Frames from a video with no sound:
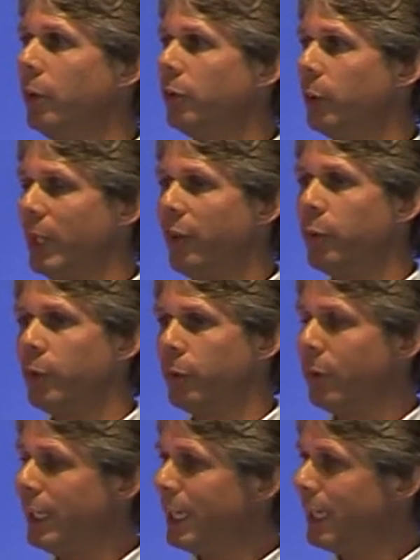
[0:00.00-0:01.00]
So we left with a
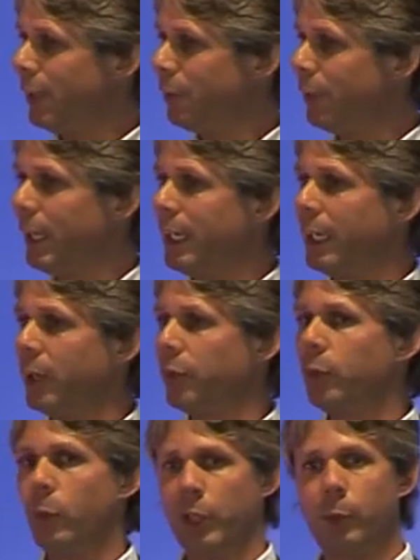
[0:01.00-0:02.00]
really clear feeling of
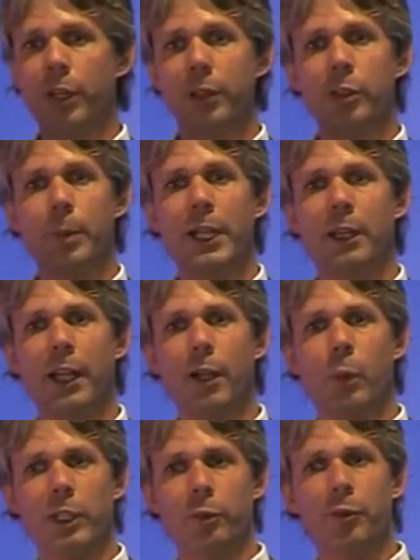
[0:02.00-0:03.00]
what it was going to be
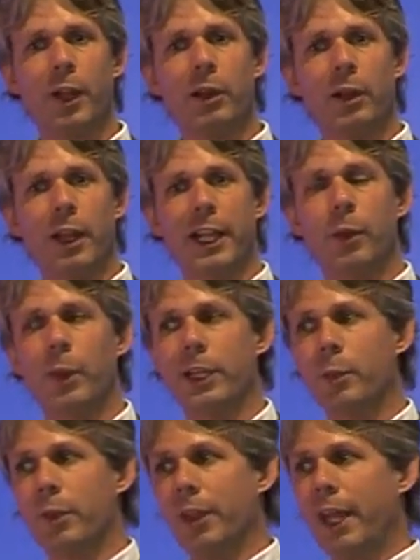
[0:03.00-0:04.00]
like, what it felt like when you
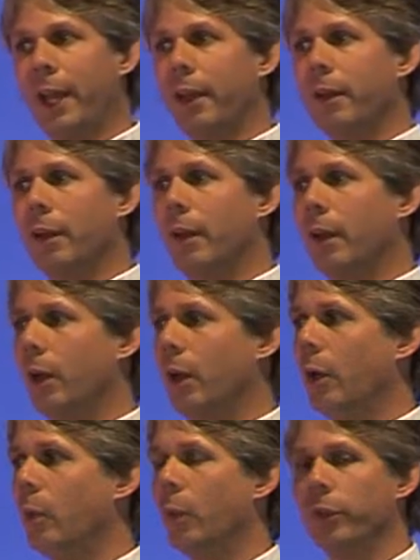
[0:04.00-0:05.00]
were there,
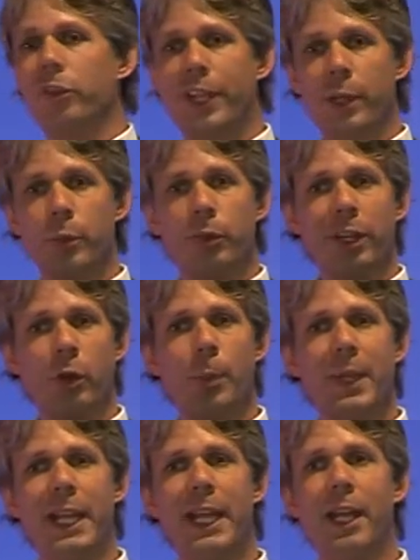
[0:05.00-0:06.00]
what sounds they would
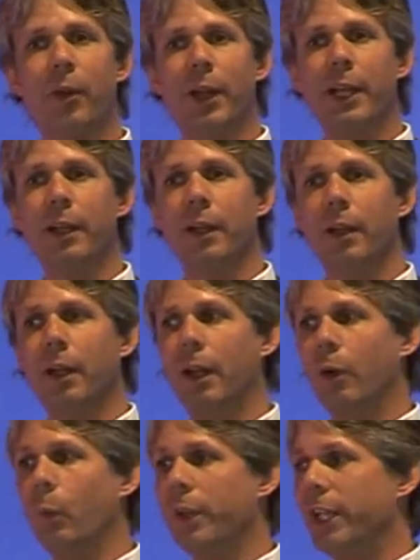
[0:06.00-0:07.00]
be hearing
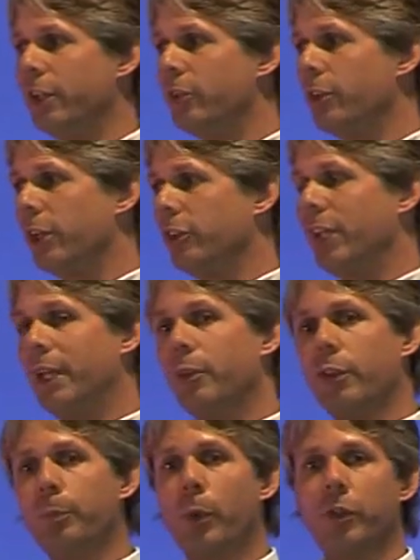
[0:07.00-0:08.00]
when they'd achieved
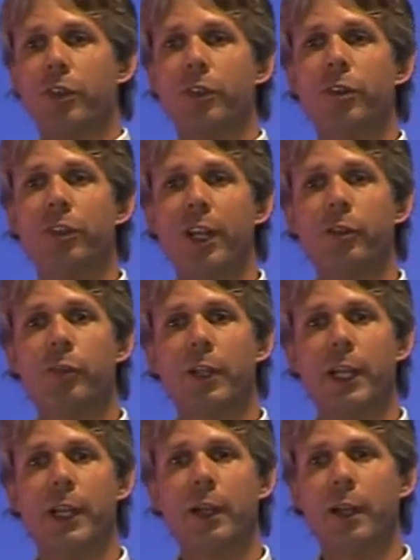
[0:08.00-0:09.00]
this project
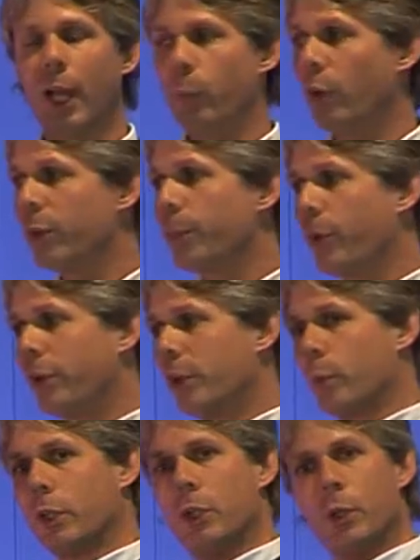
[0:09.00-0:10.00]
successfully, and what the
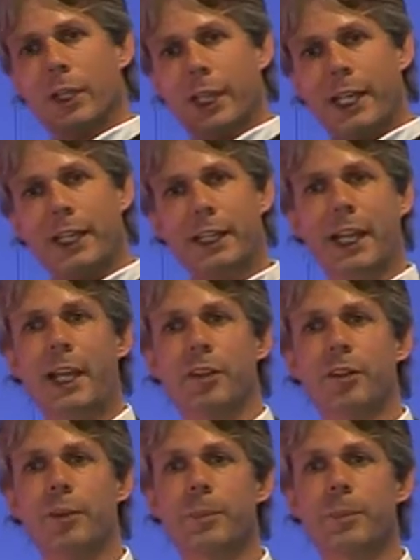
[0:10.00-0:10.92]
product would look like in the end.